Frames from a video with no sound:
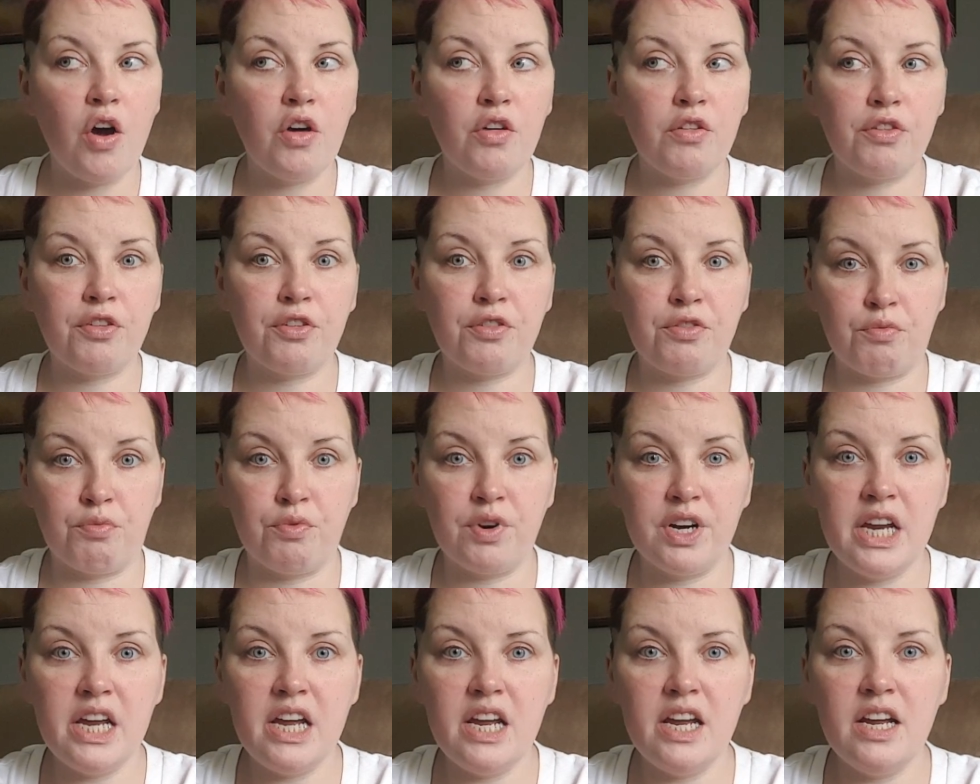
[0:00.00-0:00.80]

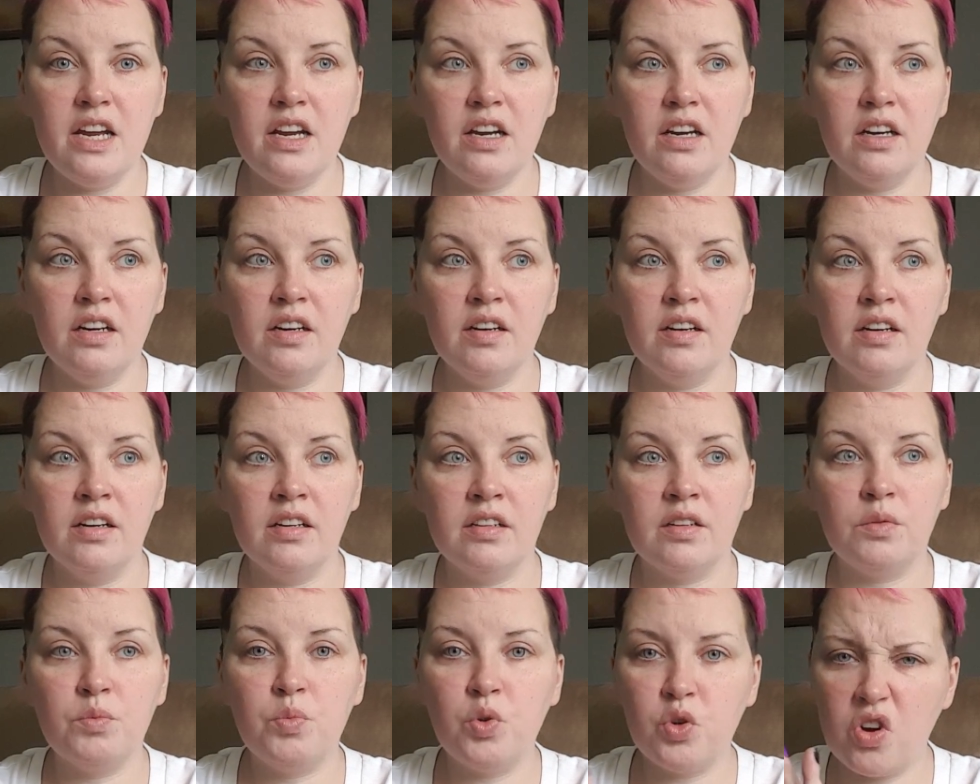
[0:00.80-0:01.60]
3,
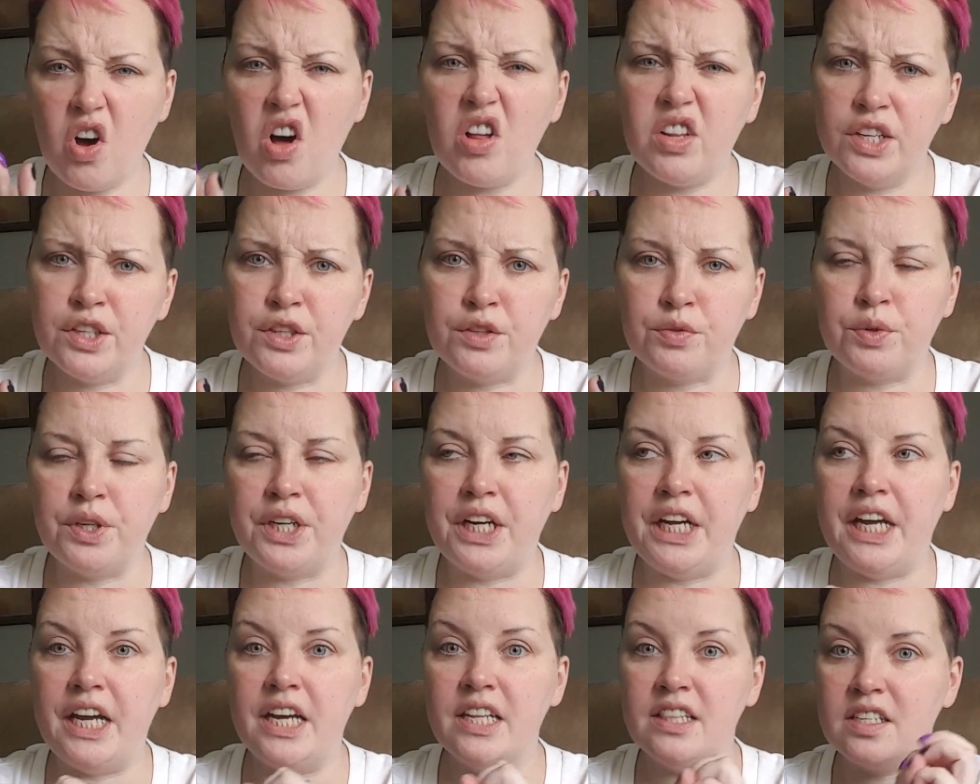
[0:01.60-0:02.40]
we'll call it
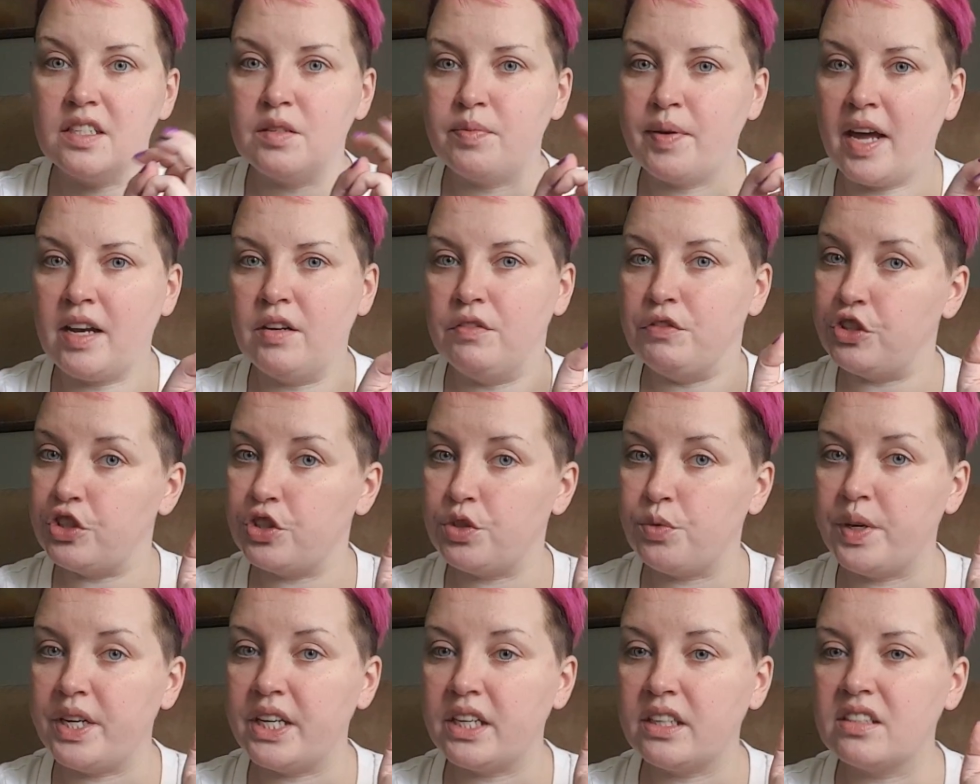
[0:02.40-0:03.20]
3 in the span of
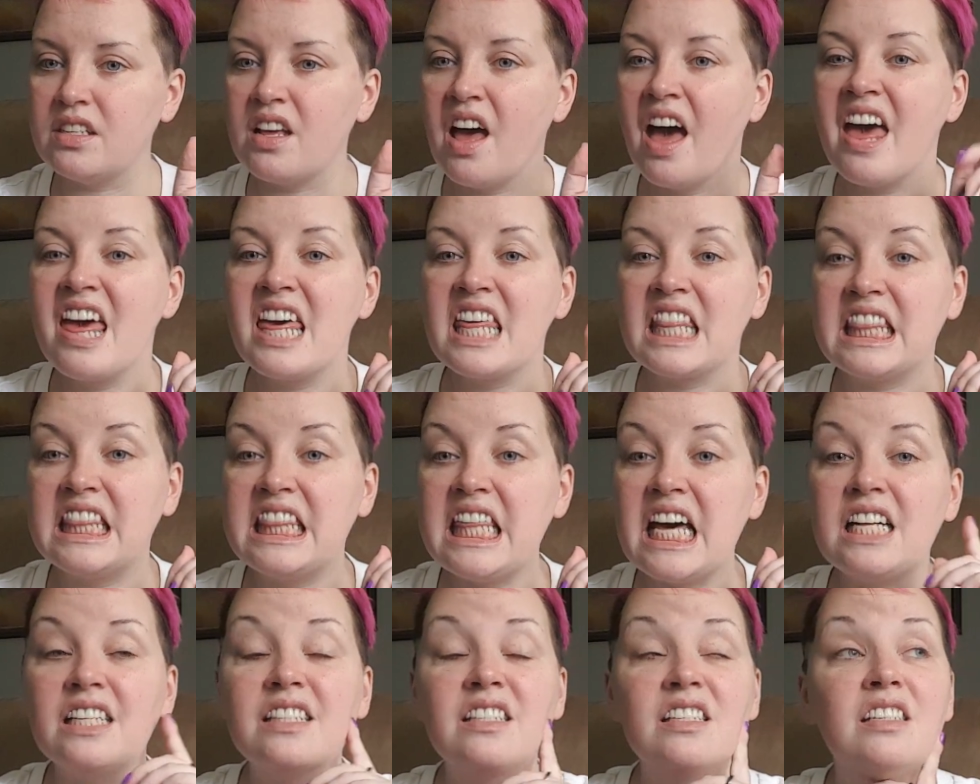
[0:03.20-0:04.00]
2 weeks,
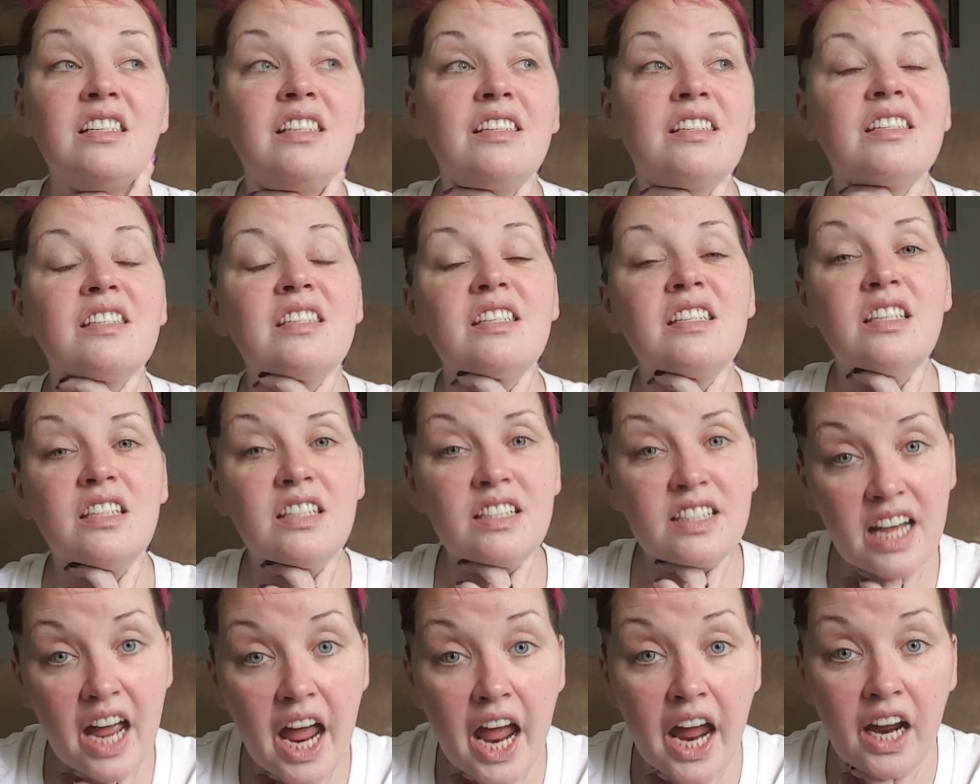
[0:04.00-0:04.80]
that's
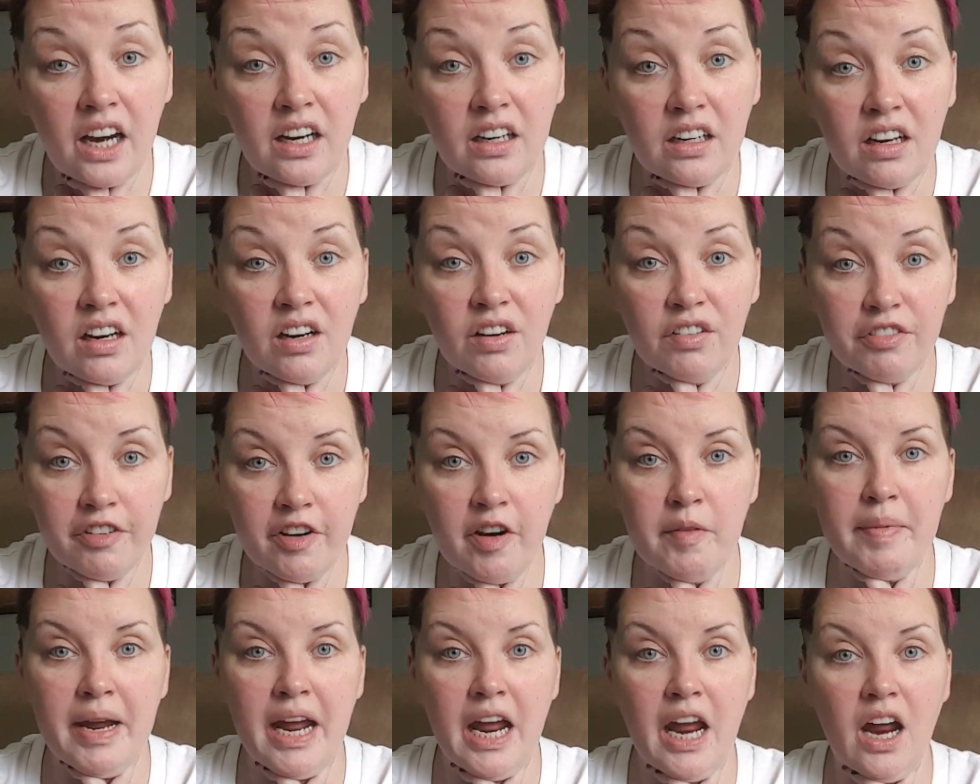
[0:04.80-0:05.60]
insane
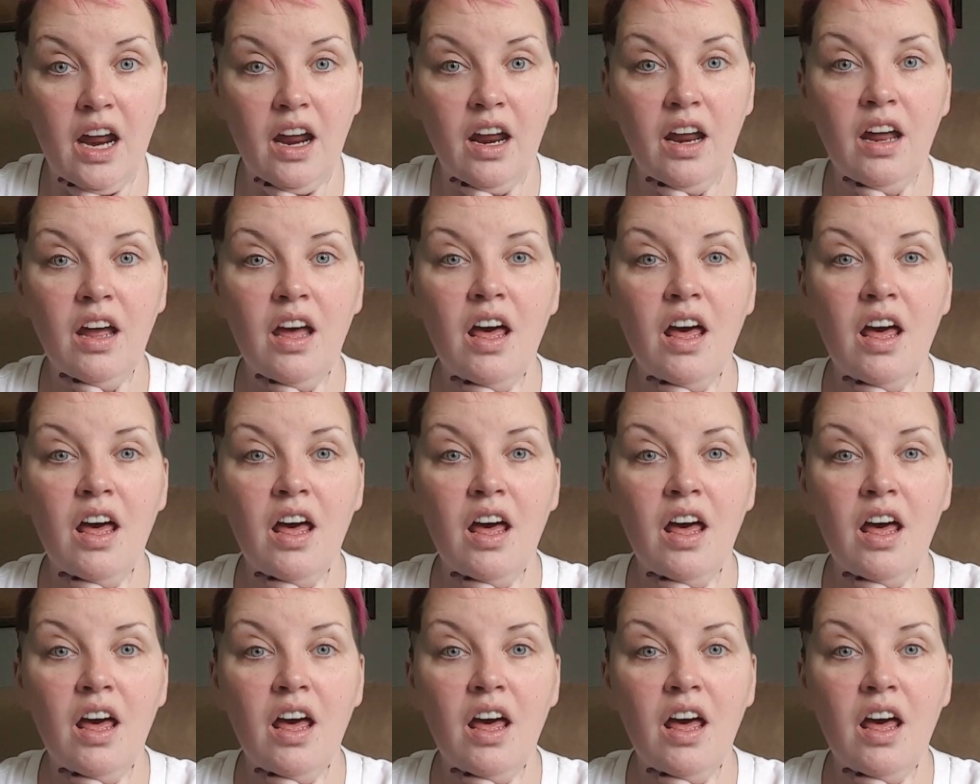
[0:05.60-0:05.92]
for me.